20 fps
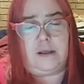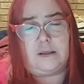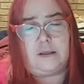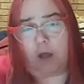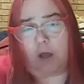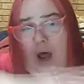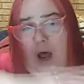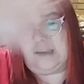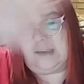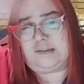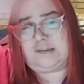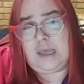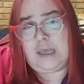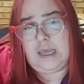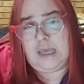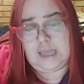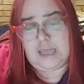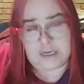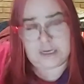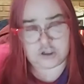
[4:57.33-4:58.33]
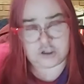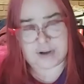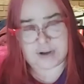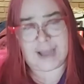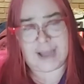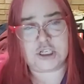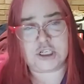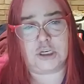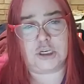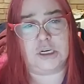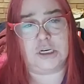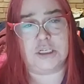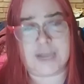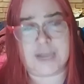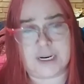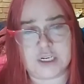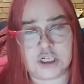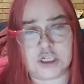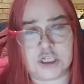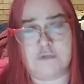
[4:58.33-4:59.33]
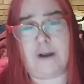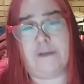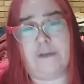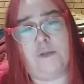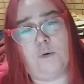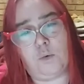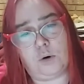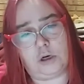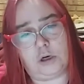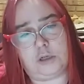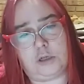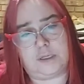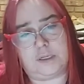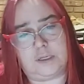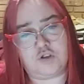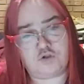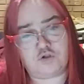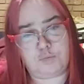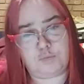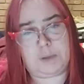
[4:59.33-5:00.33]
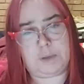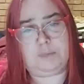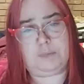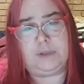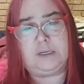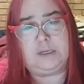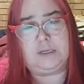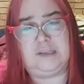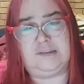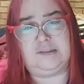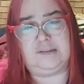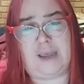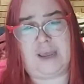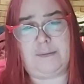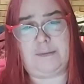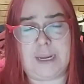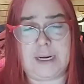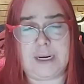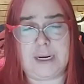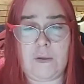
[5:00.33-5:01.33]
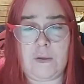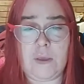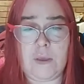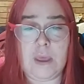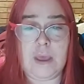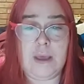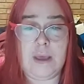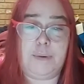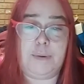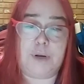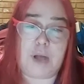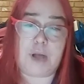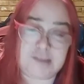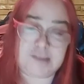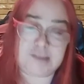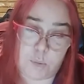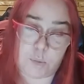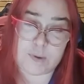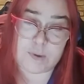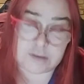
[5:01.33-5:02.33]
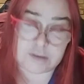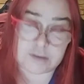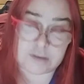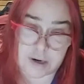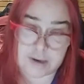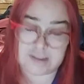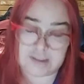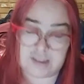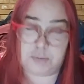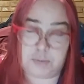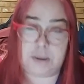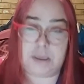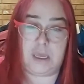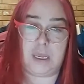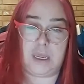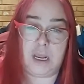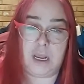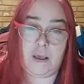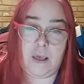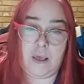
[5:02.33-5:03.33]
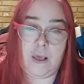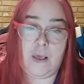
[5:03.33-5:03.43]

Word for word: that got us international attention around the world that drew people into his campaign. But also, we started speaking